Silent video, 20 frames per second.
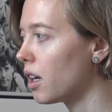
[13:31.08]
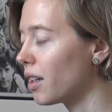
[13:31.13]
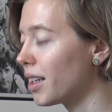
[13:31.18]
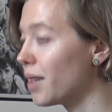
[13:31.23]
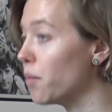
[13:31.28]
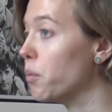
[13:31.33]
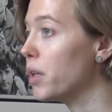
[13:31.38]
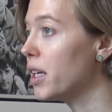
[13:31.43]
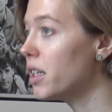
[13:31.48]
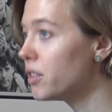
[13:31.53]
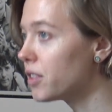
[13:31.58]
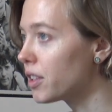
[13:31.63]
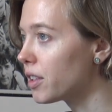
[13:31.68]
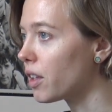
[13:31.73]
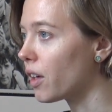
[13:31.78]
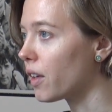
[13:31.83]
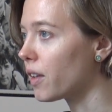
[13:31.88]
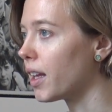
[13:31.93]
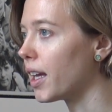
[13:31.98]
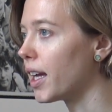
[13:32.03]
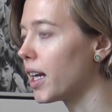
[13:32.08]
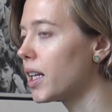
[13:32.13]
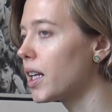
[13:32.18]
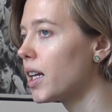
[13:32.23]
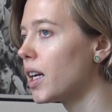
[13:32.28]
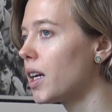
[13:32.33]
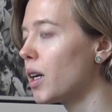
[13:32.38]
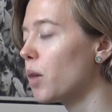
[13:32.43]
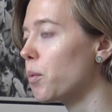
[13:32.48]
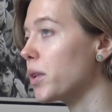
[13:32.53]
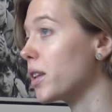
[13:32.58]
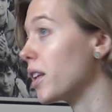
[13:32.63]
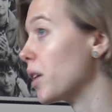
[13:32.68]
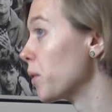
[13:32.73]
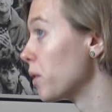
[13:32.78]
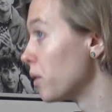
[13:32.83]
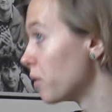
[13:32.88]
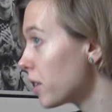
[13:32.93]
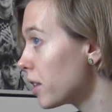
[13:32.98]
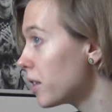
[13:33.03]
impinging on that, but they
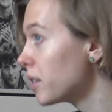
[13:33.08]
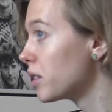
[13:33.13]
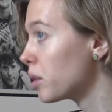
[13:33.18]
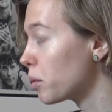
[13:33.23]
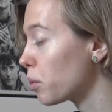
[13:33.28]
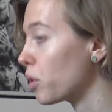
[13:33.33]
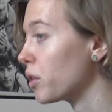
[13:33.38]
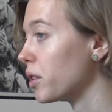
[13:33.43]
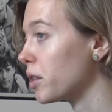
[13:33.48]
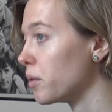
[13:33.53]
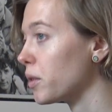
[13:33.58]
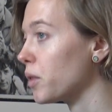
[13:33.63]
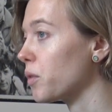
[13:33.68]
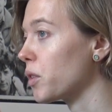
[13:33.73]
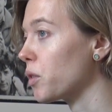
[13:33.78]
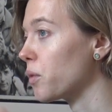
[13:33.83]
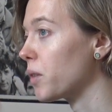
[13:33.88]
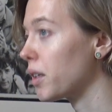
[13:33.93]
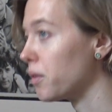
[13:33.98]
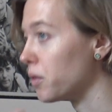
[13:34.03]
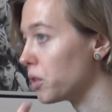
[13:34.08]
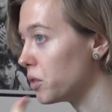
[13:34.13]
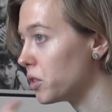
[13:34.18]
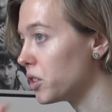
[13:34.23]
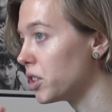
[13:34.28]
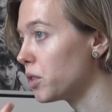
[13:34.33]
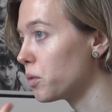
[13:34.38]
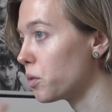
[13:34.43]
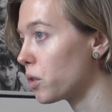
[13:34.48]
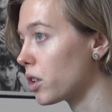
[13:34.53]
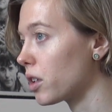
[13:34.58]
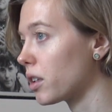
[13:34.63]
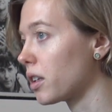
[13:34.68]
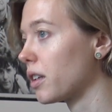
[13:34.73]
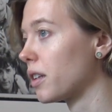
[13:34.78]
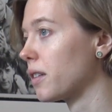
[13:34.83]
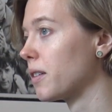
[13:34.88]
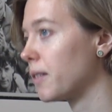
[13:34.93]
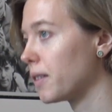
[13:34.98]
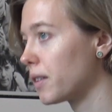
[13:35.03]
were very supportive of the refugee work.
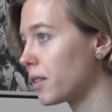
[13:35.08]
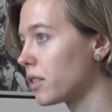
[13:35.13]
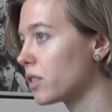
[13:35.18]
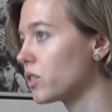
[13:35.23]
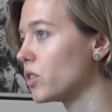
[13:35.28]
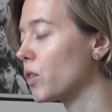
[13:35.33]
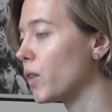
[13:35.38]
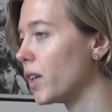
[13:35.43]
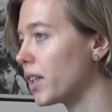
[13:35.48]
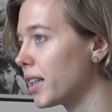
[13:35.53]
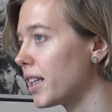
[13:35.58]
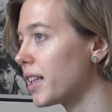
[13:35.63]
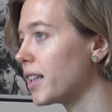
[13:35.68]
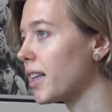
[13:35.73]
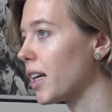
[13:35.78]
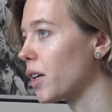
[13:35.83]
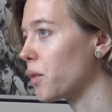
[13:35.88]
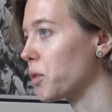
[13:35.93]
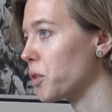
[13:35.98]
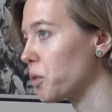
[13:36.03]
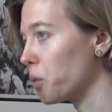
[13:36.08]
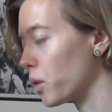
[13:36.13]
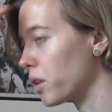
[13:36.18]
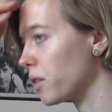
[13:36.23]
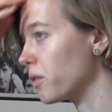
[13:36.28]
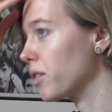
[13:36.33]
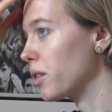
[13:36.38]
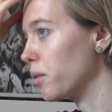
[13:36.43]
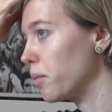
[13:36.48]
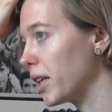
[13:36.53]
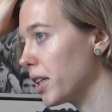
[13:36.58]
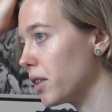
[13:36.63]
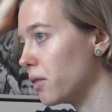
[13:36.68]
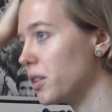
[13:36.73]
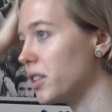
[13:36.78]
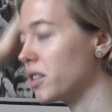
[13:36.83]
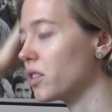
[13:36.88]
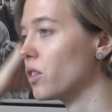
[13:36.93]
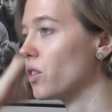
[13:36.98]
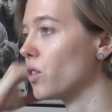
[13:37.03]
So I think that was one of the main
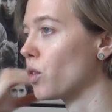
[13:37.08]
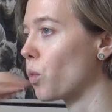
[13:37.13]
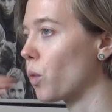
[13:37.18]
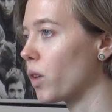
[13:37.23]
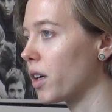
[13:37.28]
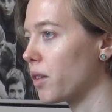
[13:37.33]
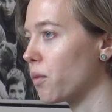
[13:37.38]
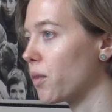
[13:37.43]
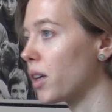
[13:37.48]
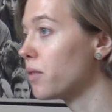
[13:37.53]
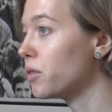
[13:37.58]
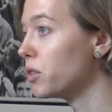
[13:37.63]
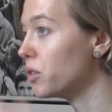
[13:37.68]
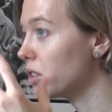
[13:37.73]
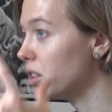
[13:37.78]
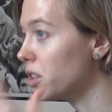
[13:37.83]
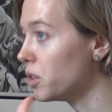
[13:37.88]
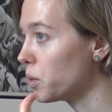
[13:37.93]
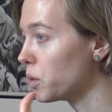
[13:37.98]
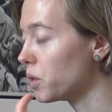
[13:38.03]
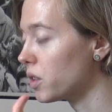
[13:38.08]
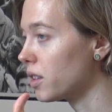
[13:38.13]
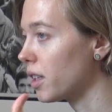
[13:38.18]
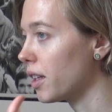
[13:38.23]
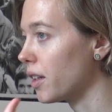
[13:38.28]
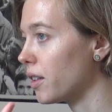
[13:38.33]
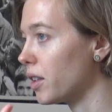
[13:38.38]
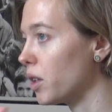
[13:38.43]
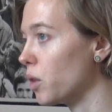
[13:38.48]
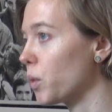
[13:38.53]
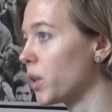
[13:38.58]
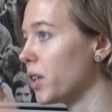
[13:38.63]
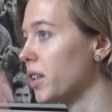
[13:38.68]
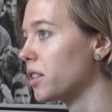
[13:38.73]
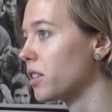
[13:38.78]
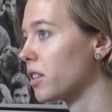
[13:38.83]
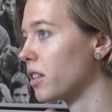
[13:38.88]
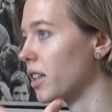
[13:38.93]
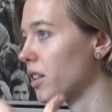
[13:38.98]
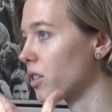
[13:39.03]
reasons why refugees was an area where
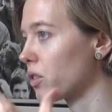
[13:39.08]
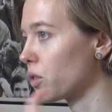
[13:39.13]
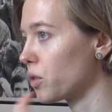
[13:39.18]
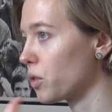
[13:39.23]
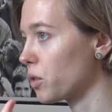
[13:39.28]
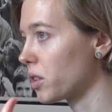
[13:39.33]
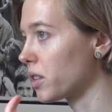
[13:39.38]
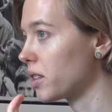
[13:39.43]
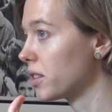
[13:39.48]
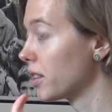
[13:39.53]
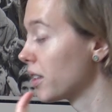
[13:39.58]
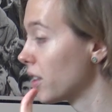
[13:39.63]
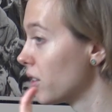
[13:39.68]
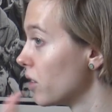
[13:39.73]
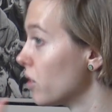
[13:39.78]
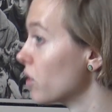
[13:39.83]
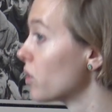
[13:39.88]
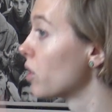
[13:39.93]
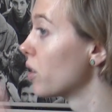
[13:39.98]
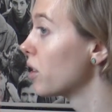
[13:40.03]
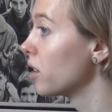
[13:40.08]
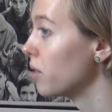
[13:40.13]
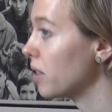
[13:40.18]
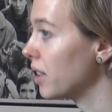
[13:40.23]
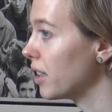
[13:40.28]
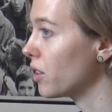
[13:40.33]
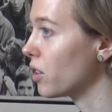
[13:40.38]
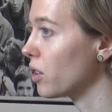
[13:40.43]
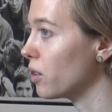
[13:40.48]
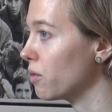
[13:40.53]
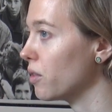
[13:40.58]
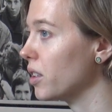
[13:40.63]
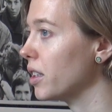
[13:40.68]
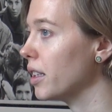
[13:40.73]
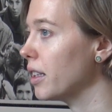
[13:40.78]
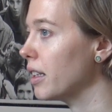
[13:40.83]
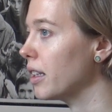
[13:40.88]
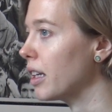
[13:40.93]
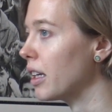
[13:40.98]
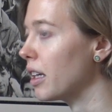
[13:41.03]
international organizations could have
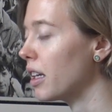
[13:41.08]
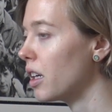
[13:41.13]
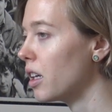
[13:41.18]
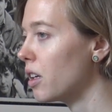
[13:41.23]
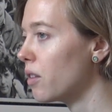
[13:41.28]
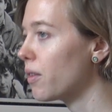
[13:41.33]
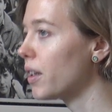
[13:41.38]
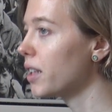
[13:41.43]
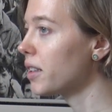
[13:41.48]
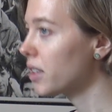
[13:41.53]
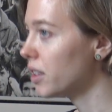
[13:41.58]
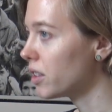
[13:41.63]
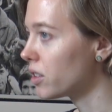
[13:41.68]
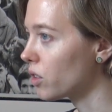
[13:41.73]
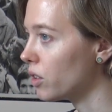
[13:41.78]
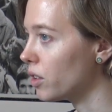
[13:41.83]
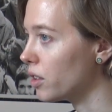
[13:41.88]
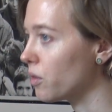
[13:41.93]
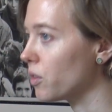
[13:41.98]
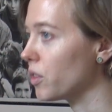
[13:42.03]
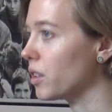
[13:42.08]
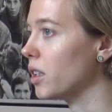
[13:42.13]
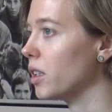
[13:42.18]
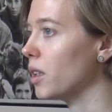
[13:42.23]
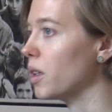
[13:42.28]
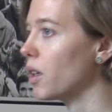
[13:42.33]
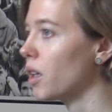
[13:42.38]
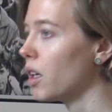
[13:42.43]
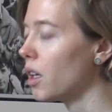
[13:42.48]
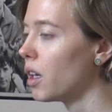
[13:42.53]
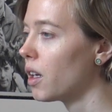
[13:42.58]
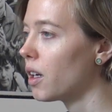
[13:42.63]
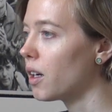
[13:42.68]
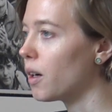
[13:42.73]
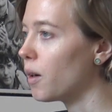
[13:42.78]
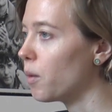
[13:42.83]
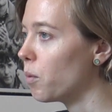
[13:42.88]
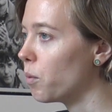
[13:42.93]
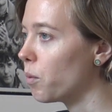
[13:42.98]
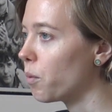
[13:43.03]
intervened fairly assertively,
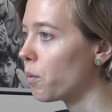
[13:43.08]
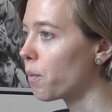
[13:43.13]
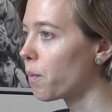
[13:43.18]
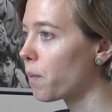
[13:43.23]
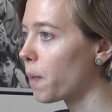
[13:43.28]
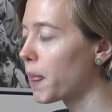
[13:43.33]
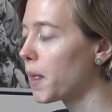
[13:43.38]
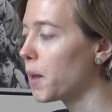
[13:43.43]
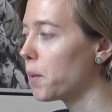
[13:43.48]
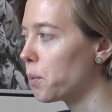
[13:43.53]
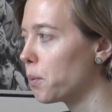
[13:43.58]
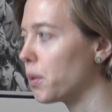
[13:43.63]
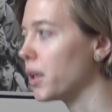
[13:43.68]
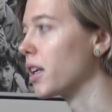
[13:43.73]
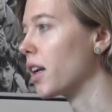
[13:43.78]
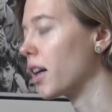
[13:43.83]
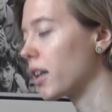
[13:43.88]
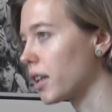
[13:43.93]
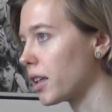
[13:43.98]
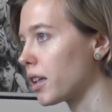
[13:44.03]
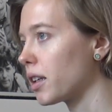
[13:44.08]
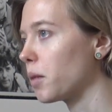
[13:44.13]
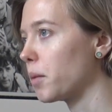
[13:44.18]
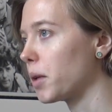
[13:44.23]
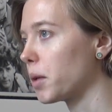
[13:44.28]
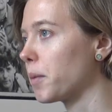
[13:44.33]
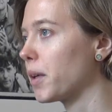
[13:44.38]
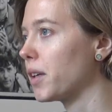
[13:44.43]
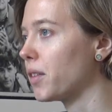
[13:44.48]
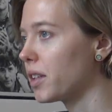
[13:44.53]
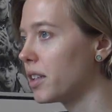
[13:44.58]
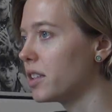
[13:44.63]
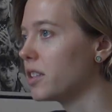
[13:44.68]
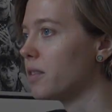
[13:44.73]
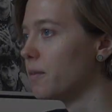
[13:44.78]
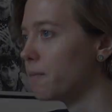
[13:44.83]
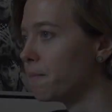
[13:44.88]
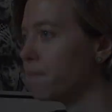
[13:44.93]
but not economic migration.